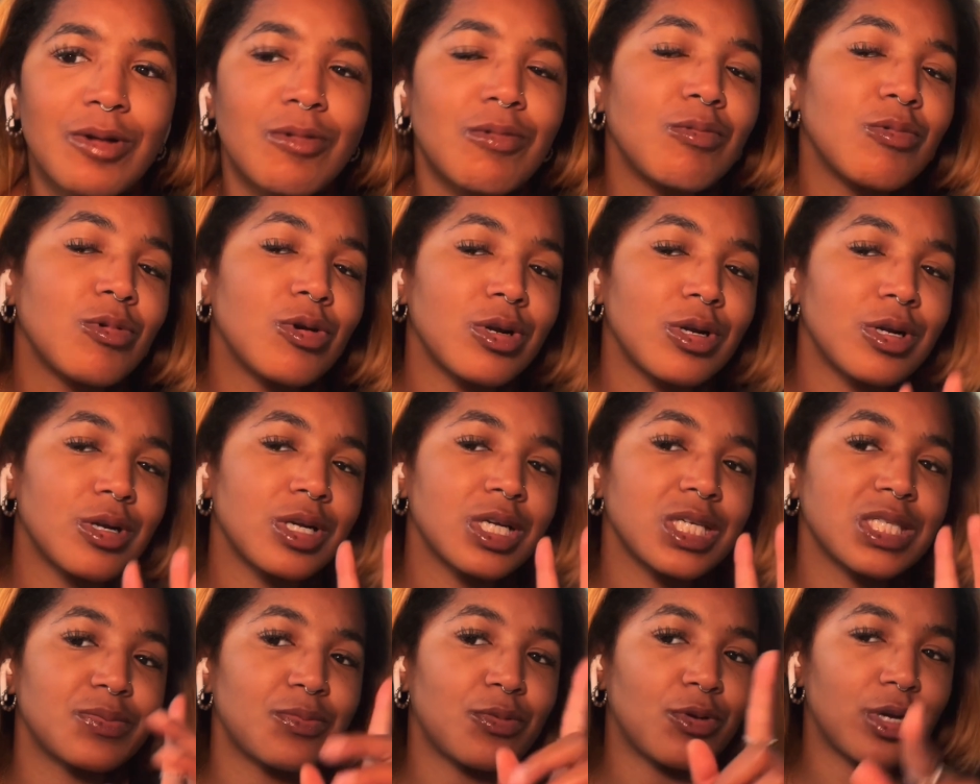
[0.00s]
We're
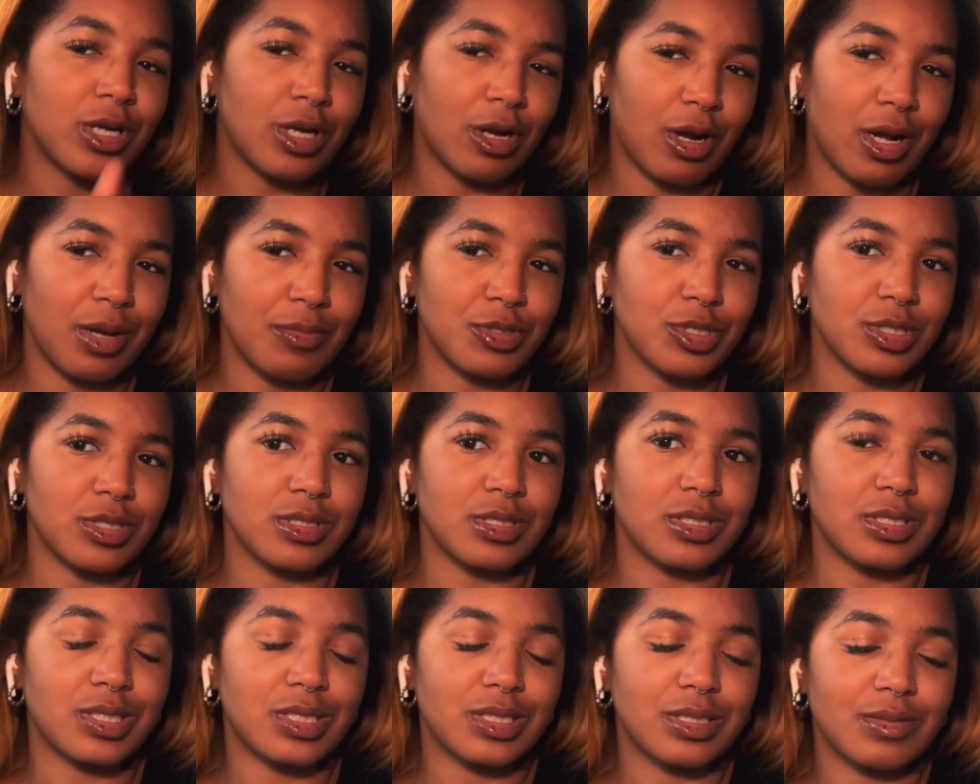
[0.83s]
exploring our
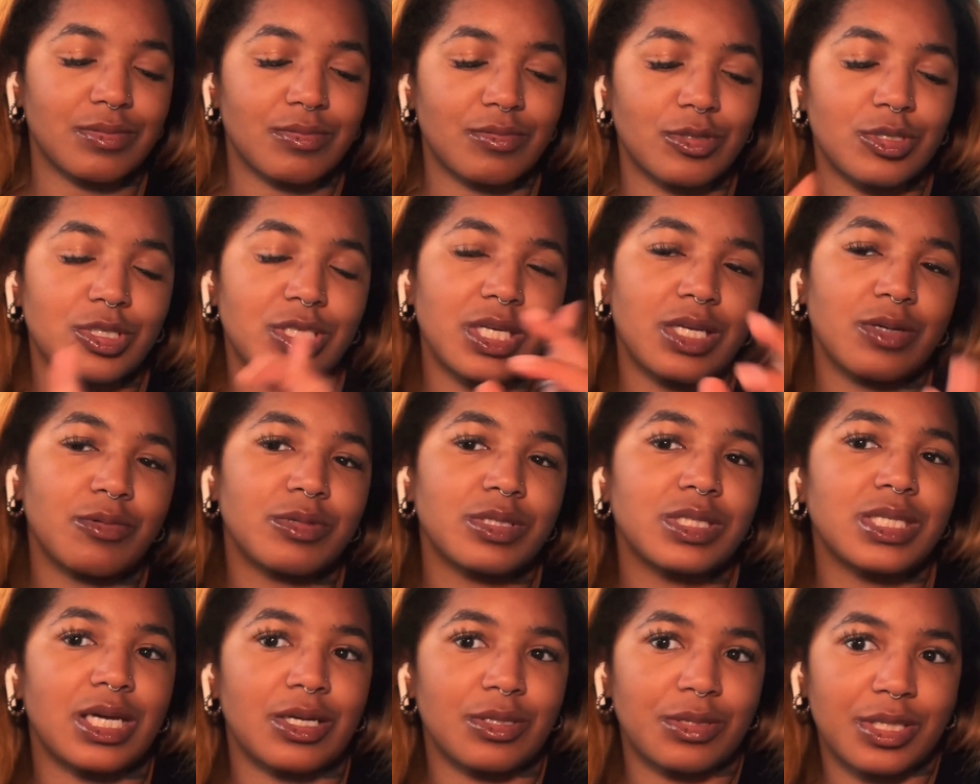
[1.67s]
options. We're seeing
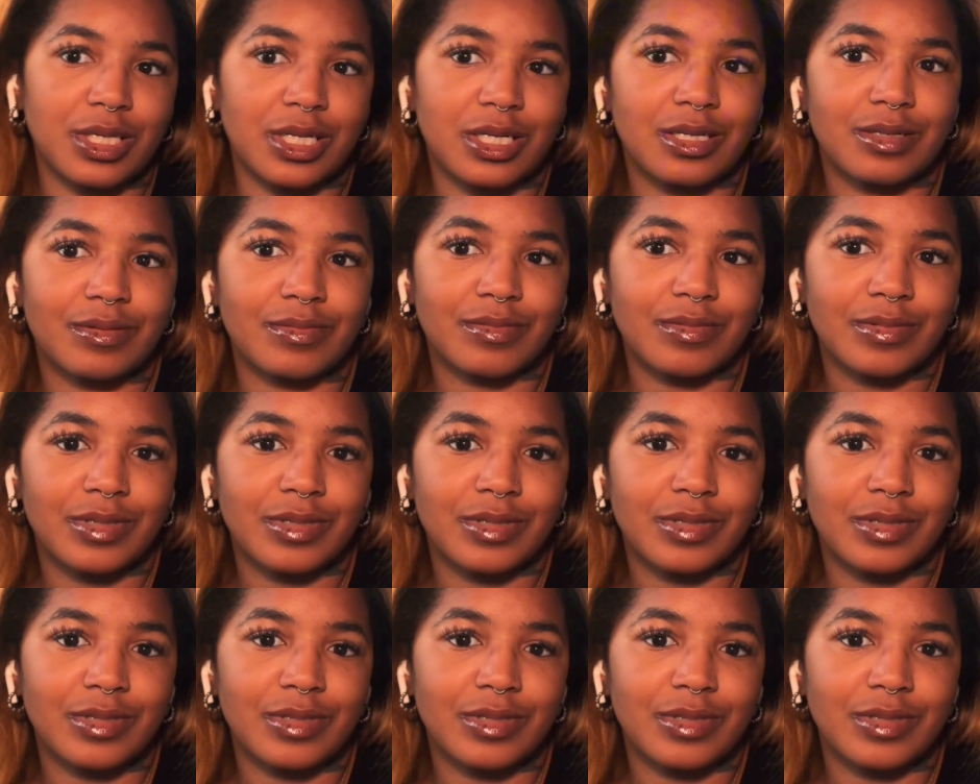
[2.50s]
what's out there.